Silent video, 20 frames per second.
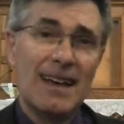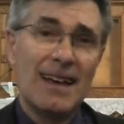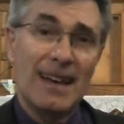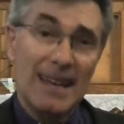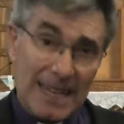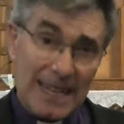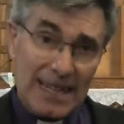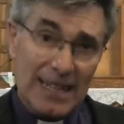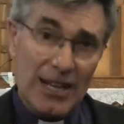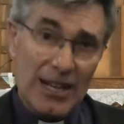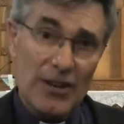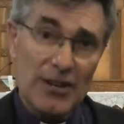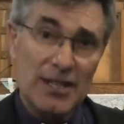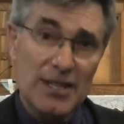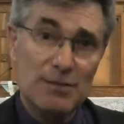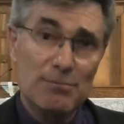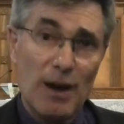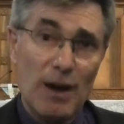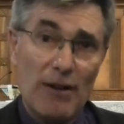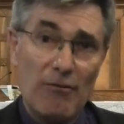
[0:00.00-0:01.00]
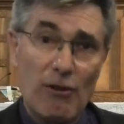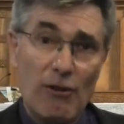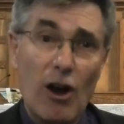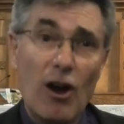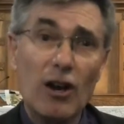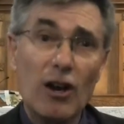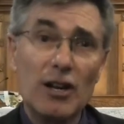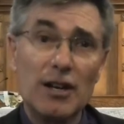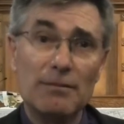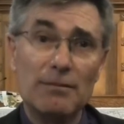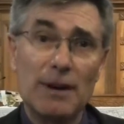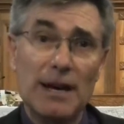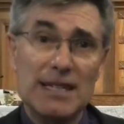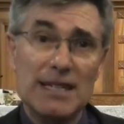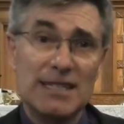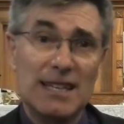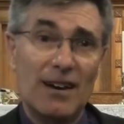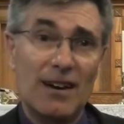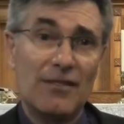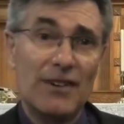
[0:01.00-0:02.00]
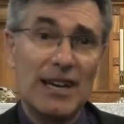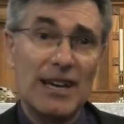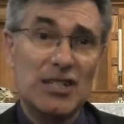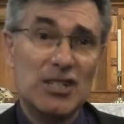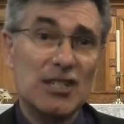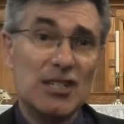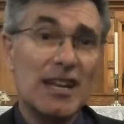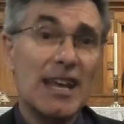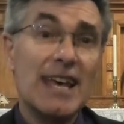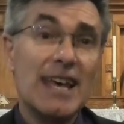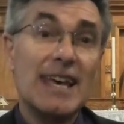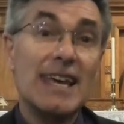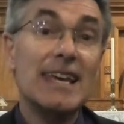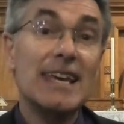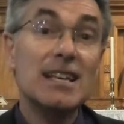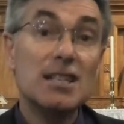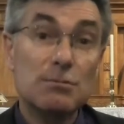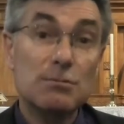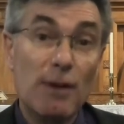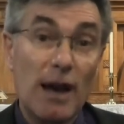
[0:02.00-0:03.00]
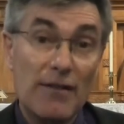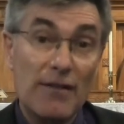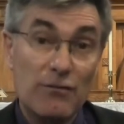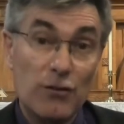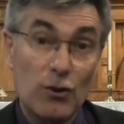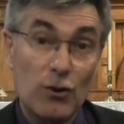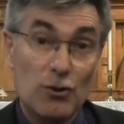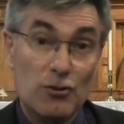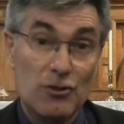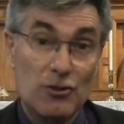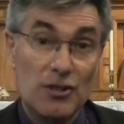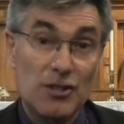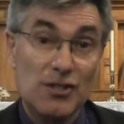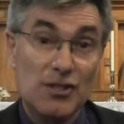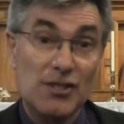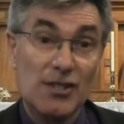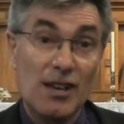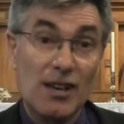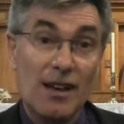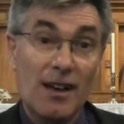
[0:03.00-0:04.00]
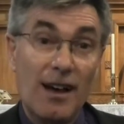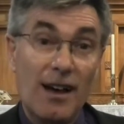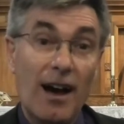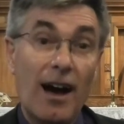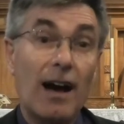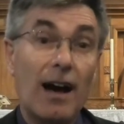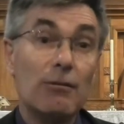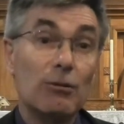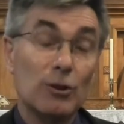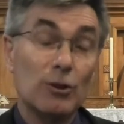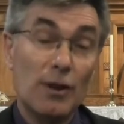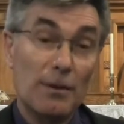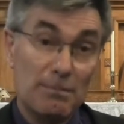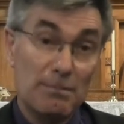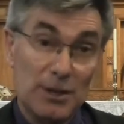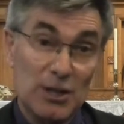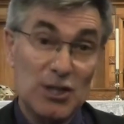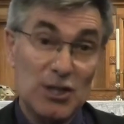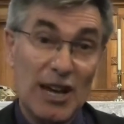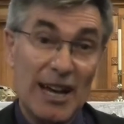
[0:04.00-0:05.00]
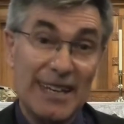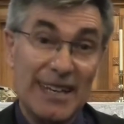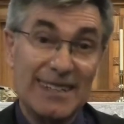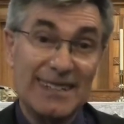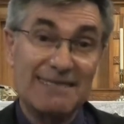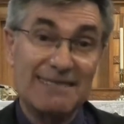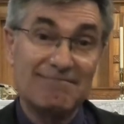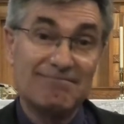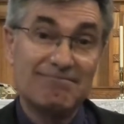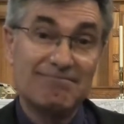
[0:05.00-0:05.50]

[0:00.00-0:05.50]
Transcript: He alone is my rock and my salvation. He is my fortress. I will not be shaken.